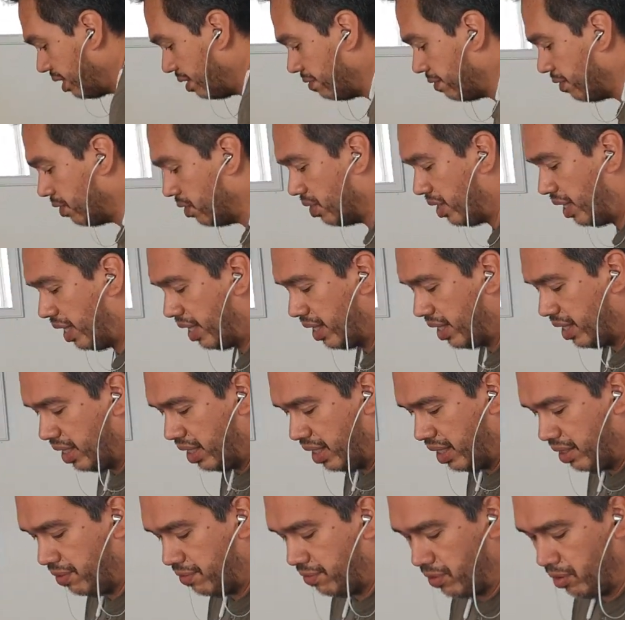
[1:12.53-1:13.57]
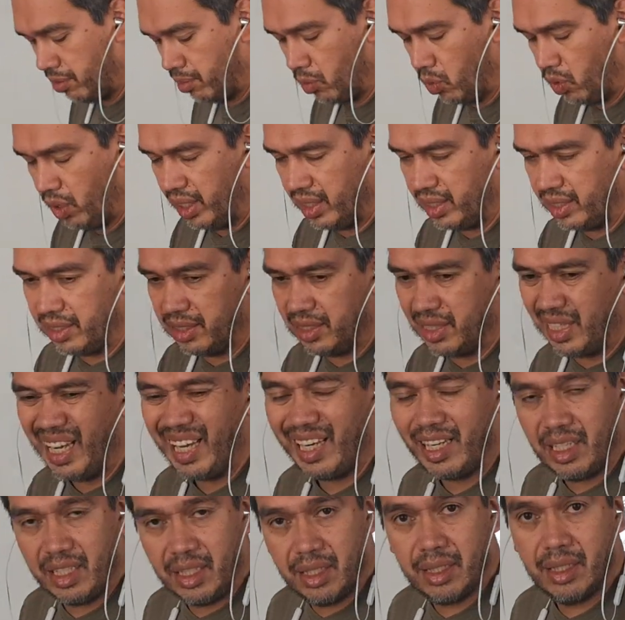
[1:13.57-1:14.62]
if you're hanging it from one
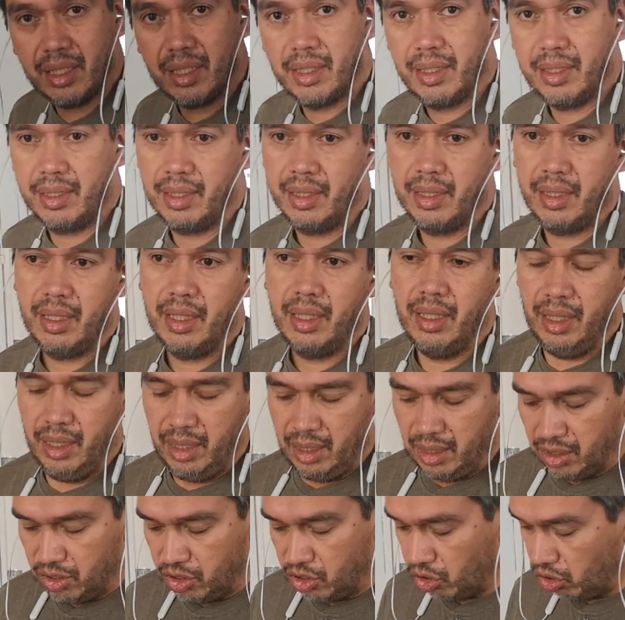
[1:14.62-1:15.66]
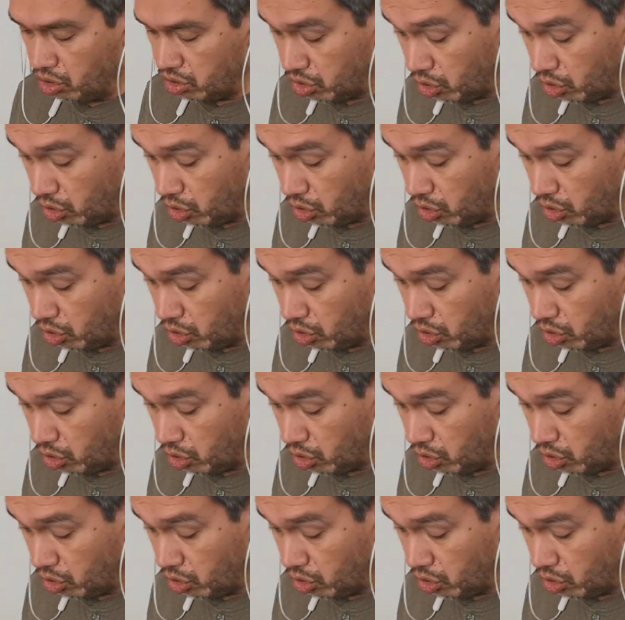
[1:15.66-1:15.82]
side, not